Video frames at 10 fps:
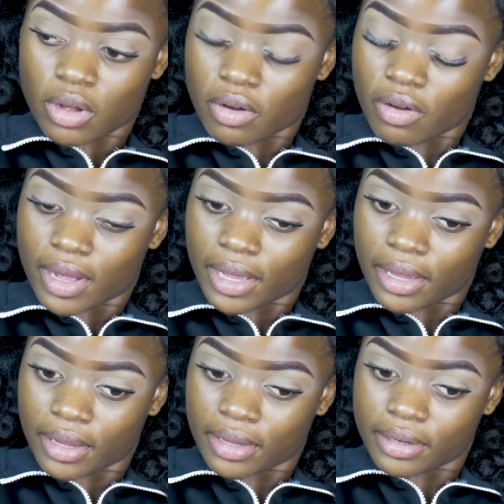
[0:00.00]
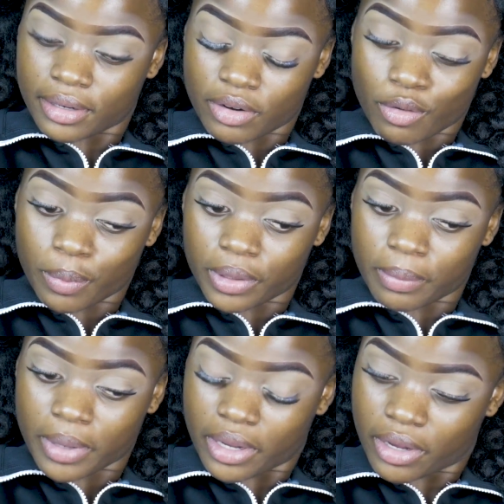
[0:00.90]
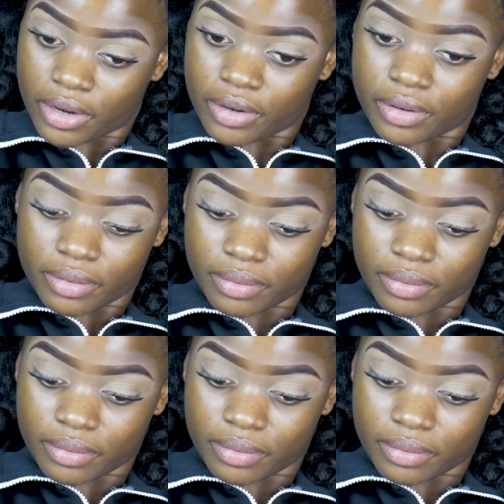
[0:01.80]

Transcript: I'll go ahead and open my hair.